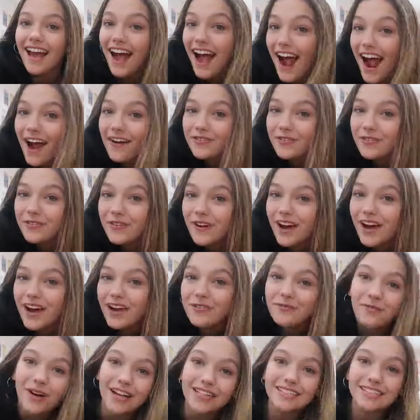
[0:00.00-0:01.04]
Hi
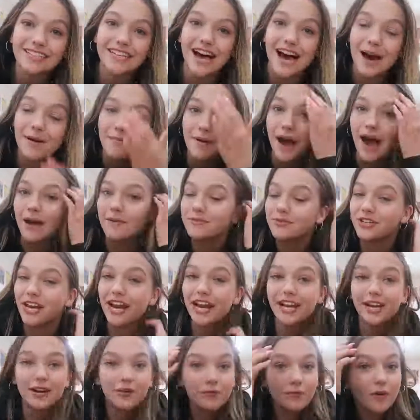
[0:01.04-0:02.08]
everyone, what's up? I'm
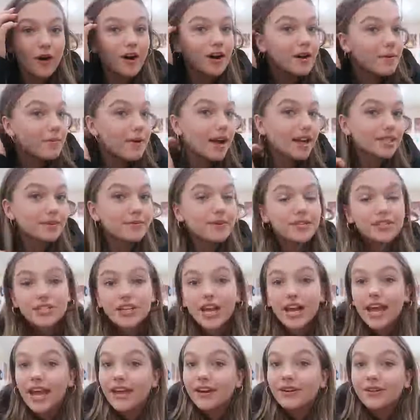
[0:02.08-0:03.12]
Jayden, welcome back to my
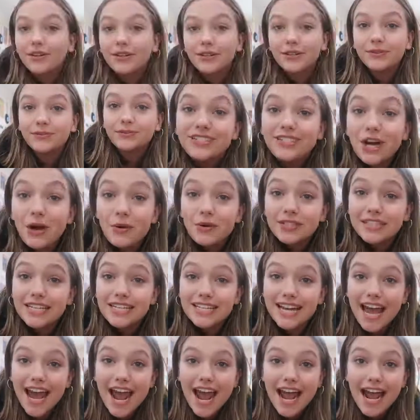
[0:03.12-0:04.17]
channel. So
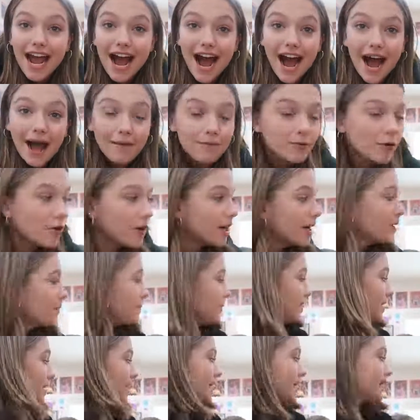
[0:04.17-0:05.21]
today I'm going to
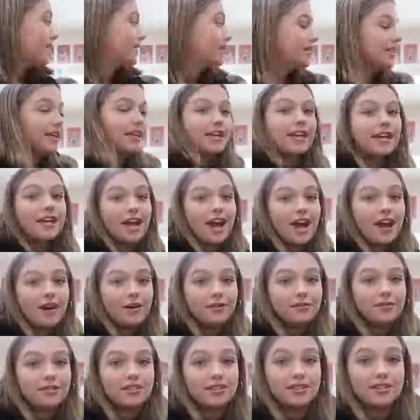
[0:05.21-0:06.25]
be cleaning
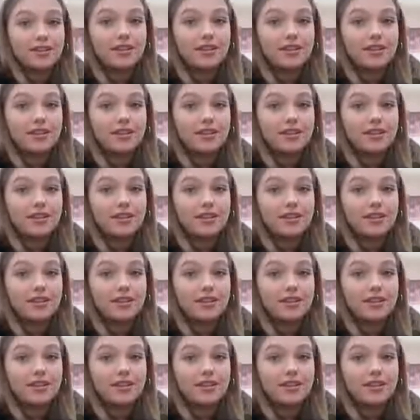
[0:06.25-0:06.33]
out